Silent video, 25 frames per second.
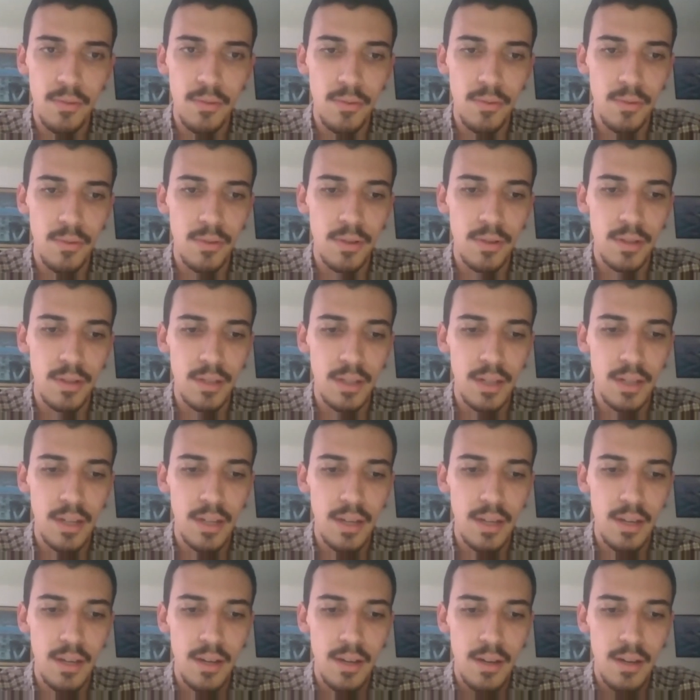for
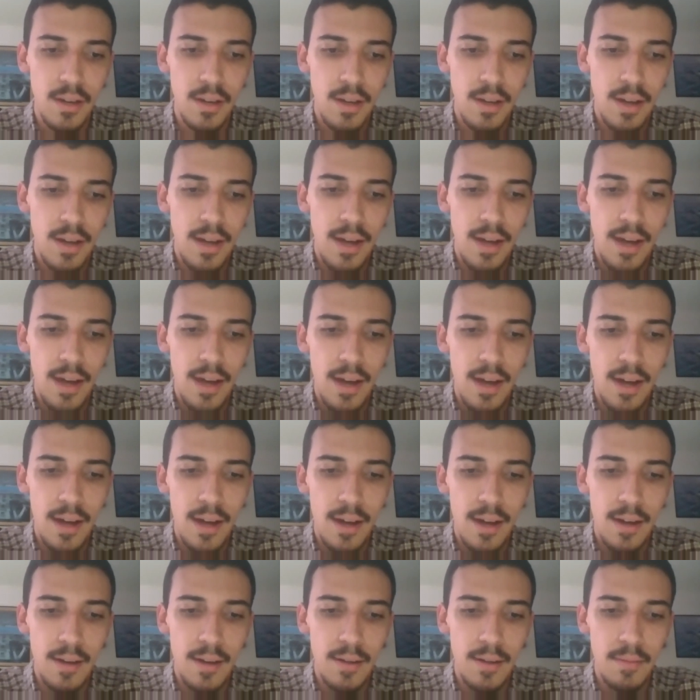
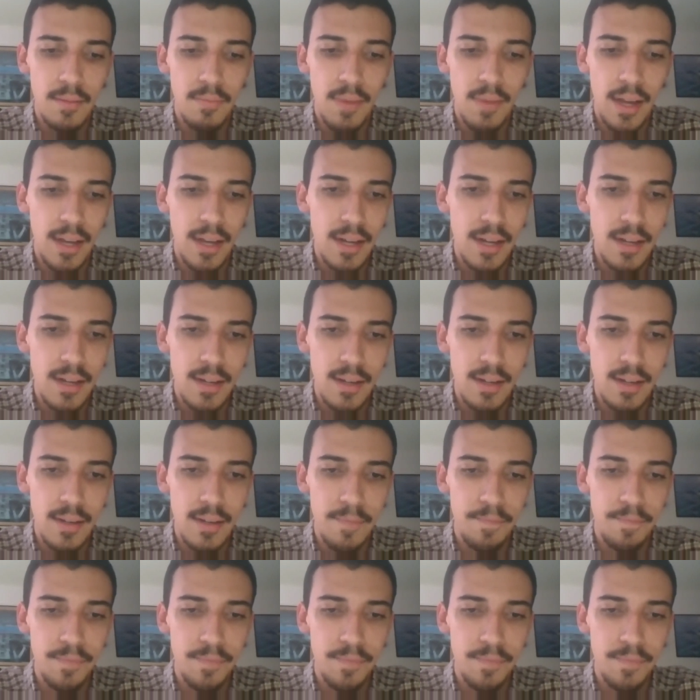like a